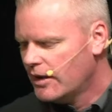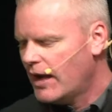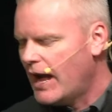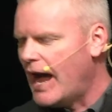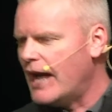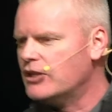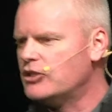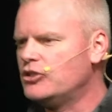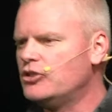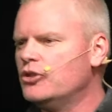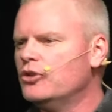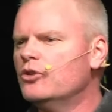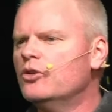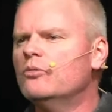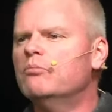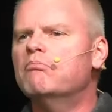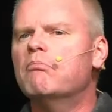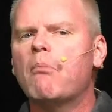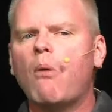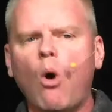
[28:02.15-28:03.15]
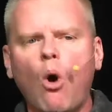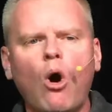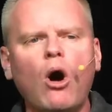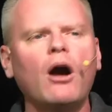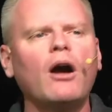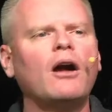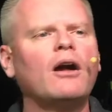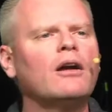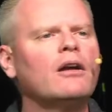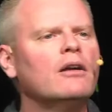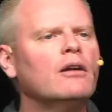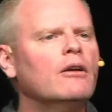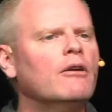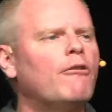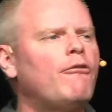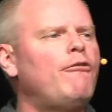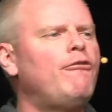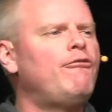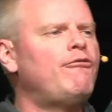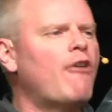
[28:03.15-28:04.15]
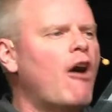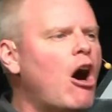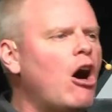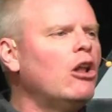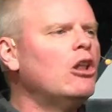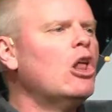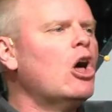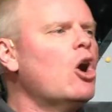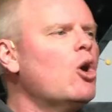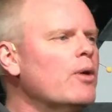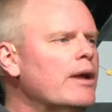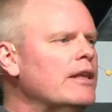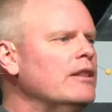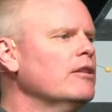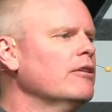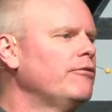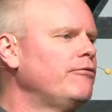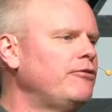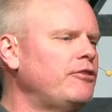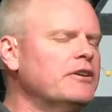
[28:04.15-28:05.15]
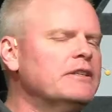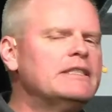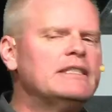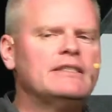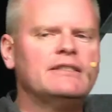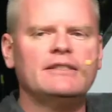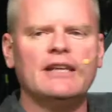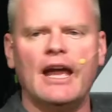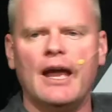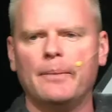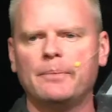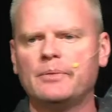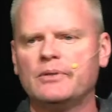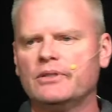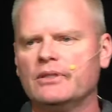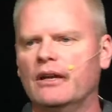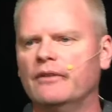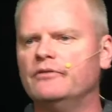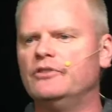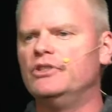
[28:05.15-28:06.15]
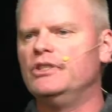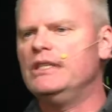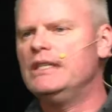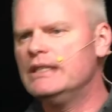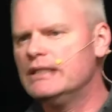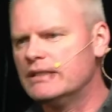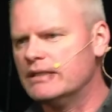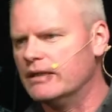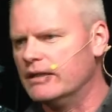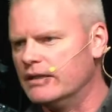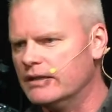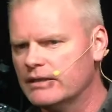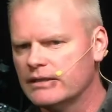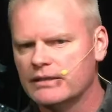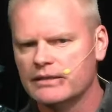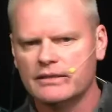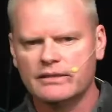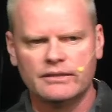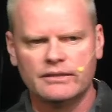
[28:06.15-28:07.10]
as you more follow in the footsteps of Jesus,